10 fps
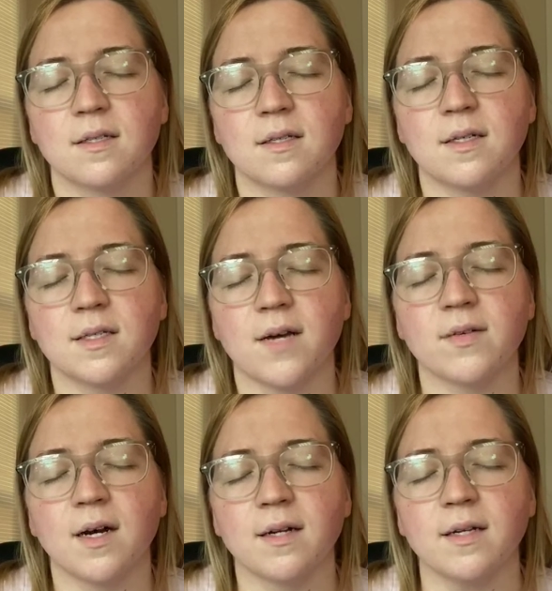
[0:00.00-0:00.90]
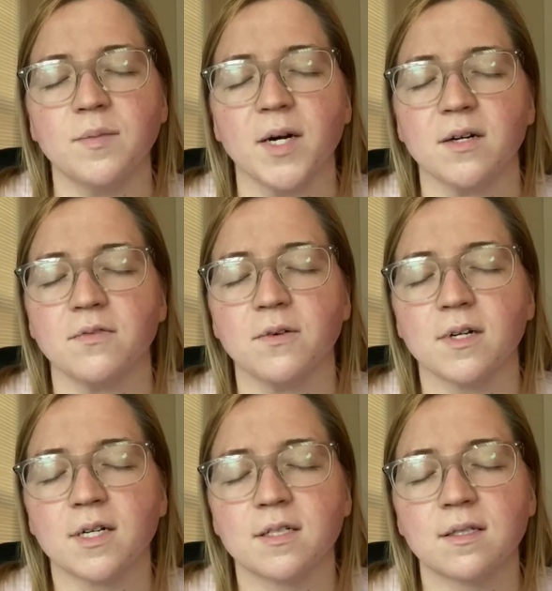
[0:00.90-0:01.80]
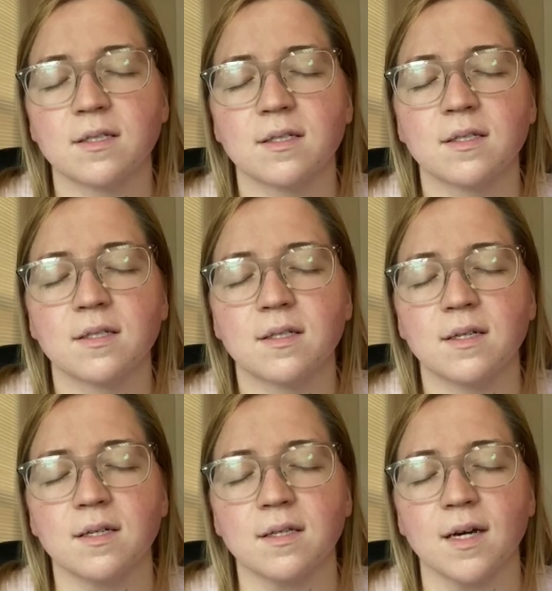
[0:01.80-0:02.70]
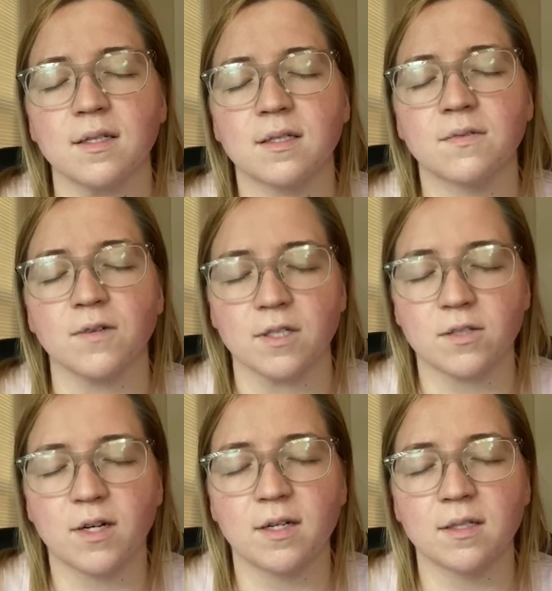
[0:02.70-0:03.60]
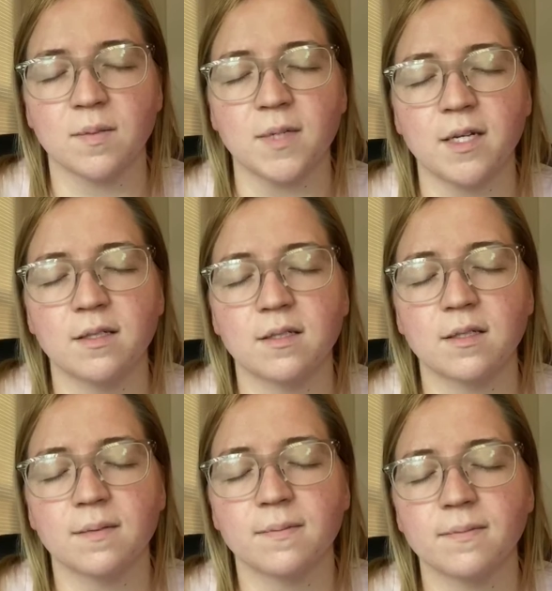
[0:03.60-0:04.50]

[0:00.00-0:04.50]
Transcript: things haven't gotten any better for us, and that's frustrating some days.